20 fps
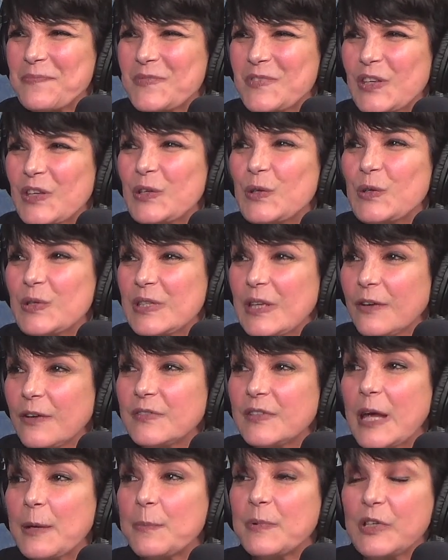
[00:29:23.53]
So you
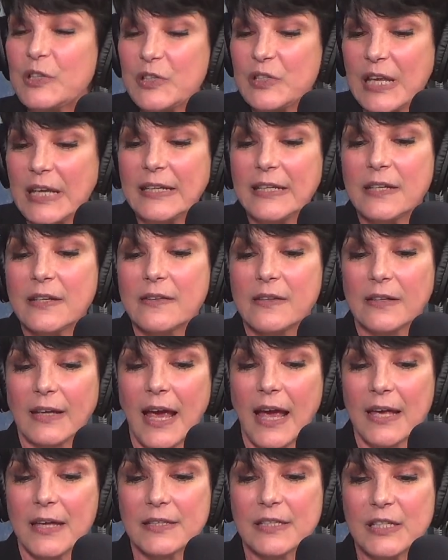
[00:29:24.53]
self-tape and you send it into the
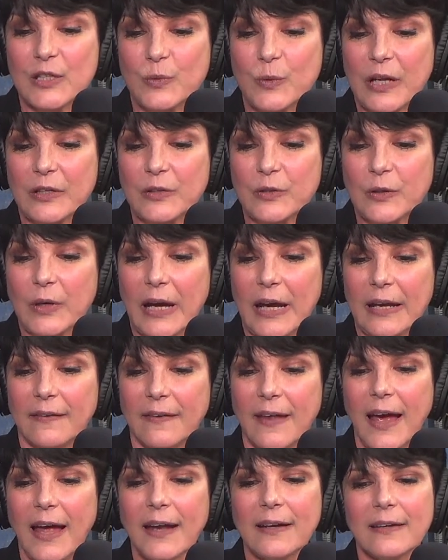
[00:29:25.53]
casting director.
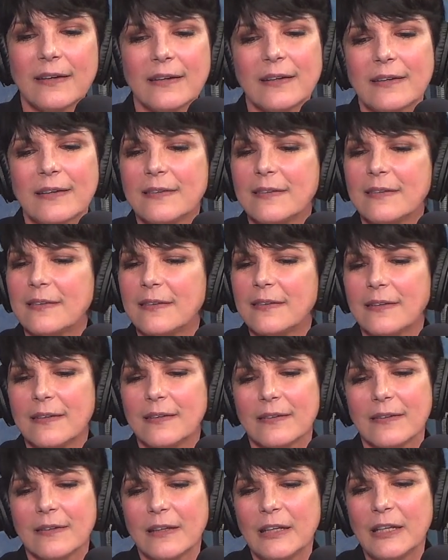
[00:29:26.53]
And that,
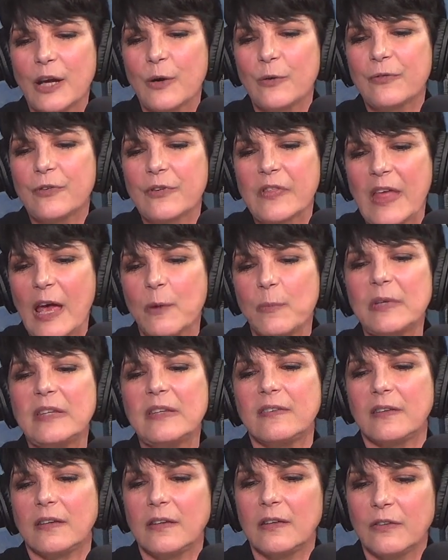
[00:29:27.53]
you know, for them,
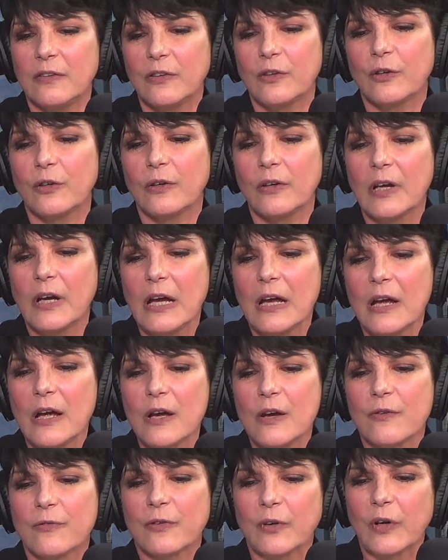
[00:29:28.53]
it's easier.
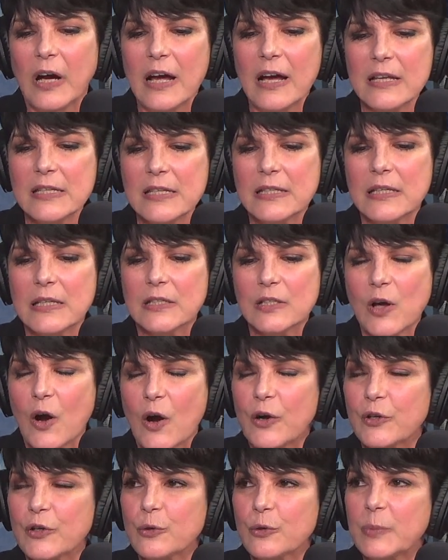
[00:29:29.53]
For us, it's
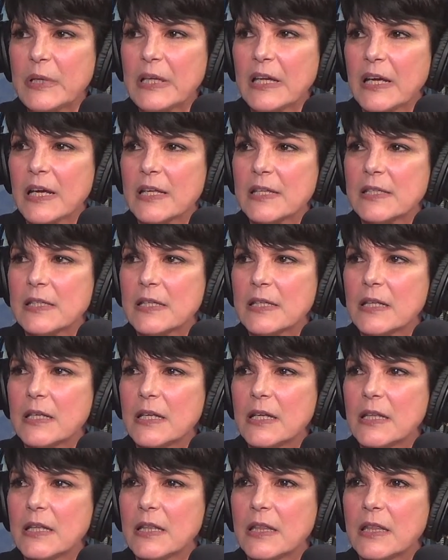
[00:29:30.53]
harder because
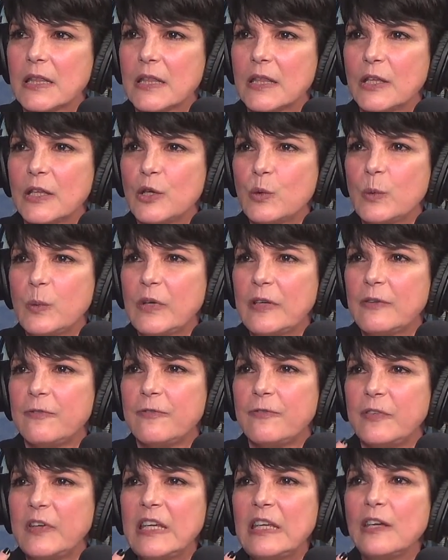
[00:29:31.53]
you
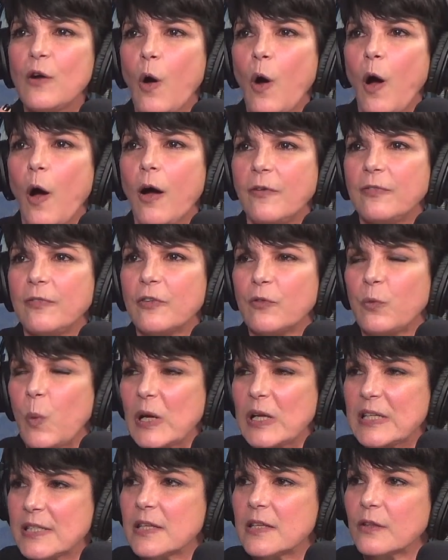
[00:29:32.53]
feed off of
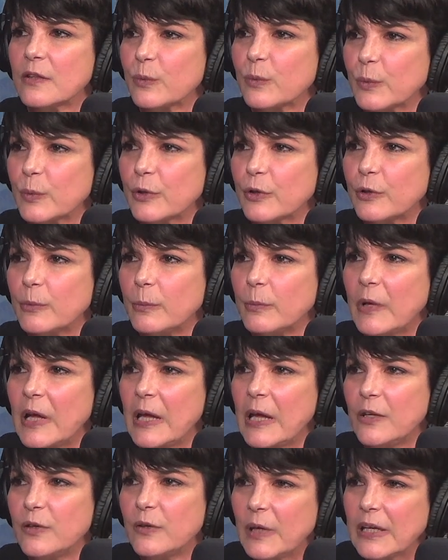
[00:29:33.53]
what's in the room.
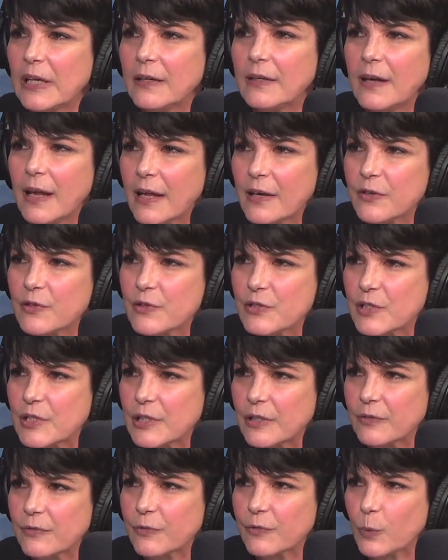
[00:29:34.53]
Mm. You get an
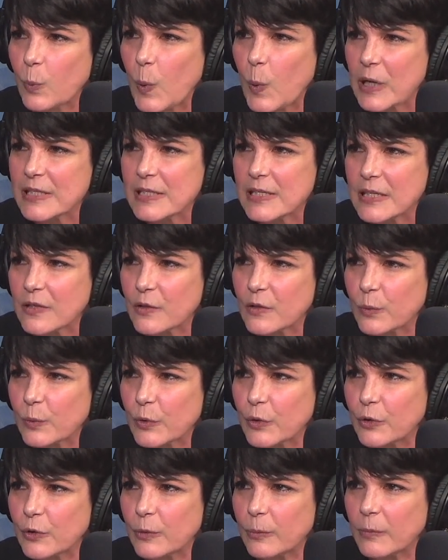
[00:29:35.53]
energy for what's in the
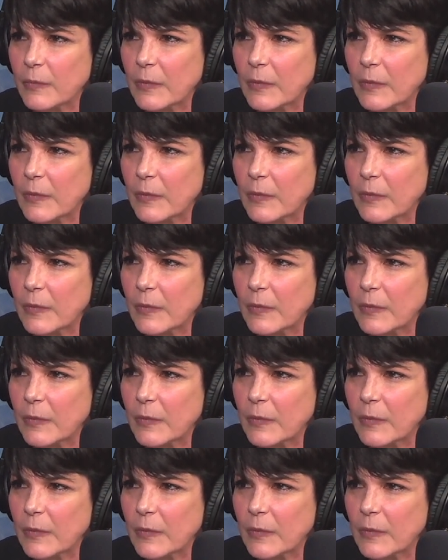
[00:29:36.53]
room.